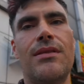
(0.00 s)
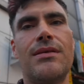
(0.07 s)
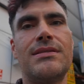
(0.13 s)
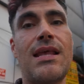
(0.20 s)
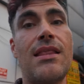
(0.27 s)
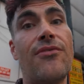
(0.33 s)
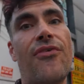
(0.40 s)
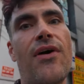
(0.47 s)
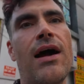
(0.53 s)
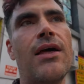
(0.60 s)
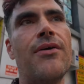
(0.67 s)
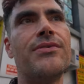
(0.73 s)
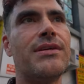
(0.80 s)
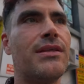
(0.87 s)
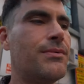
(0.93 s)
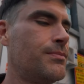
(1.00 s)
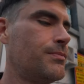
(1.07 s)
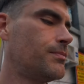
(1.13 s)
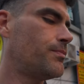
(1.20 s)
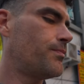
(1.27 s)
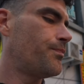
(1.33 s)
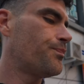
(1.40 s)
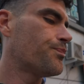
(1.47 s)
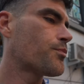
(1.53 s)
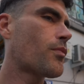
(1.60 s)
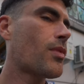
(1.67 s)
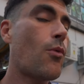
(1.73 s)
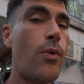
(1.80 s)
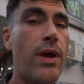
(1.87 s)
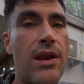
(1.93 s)
sent the file over to
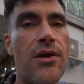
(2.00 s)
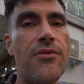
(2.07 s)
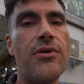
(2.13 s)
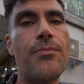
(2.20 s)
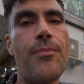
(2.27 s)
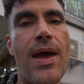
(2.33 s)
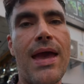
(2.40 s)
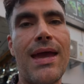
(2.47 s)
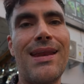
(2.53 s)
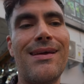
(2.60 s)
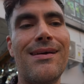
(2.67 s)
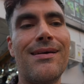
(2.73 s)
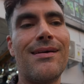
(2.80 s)
them, went over, paid,